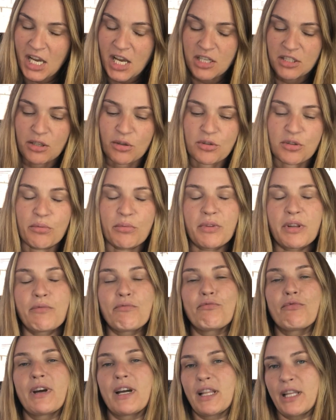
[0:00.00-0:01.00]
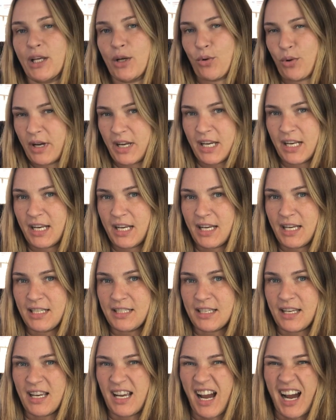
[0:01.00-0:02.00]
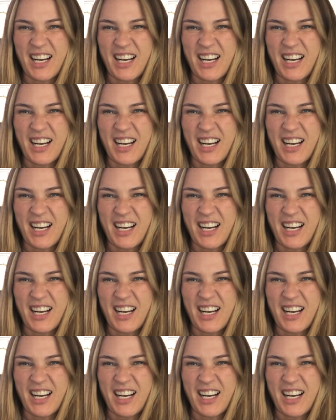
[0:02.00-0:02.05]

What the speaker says: so something really quick and easy.